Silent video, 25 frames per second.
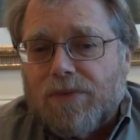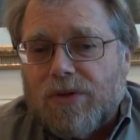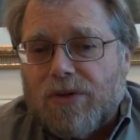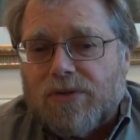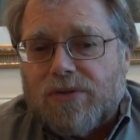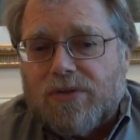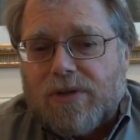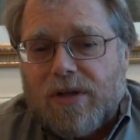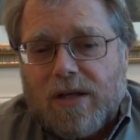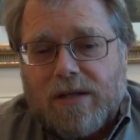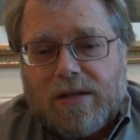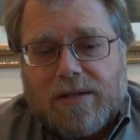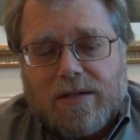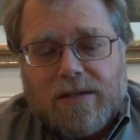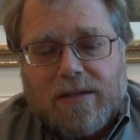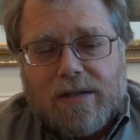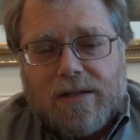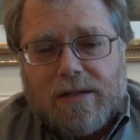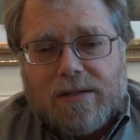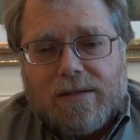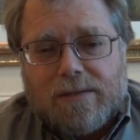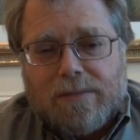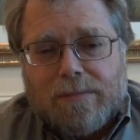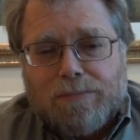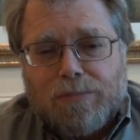Is that
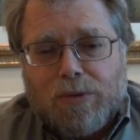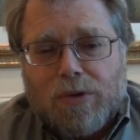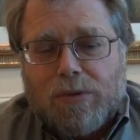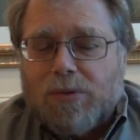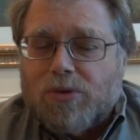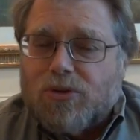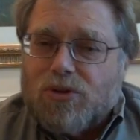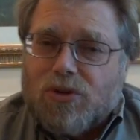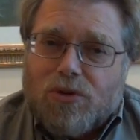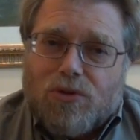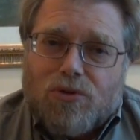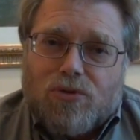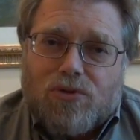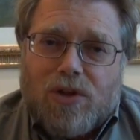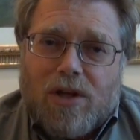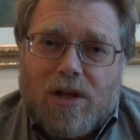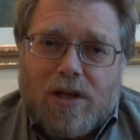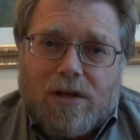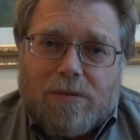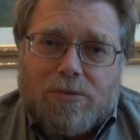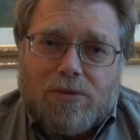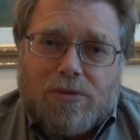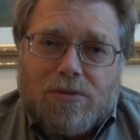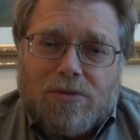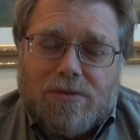pretty much
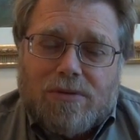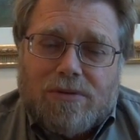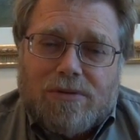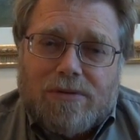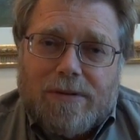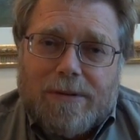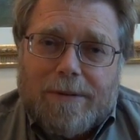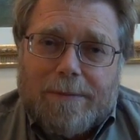understandable?